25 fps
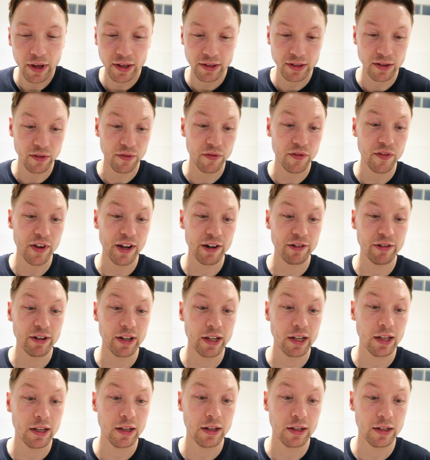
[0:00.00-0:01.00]
that's a
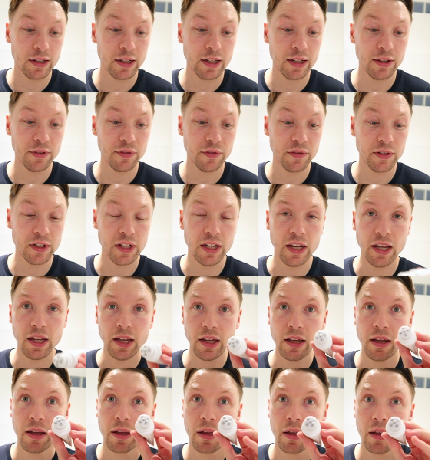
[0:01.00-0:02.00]
very
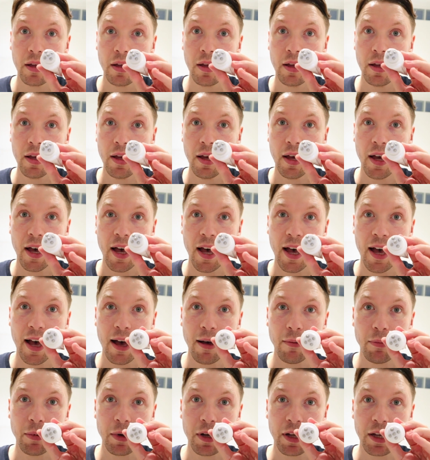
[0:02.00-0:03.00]
nifty
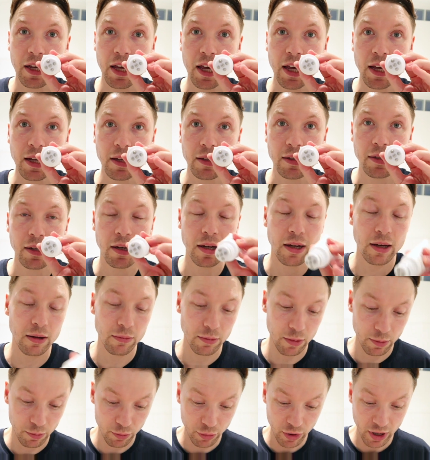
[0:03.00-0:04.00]
applicator.
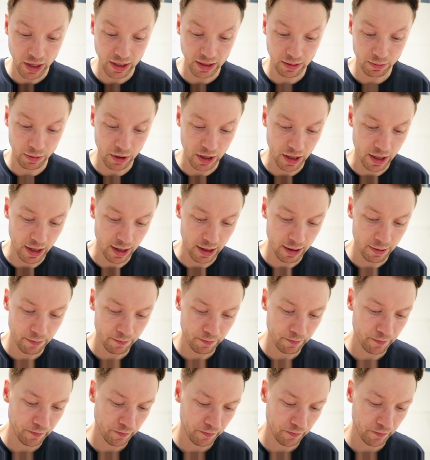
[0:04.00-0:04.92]
I'm impressed by that.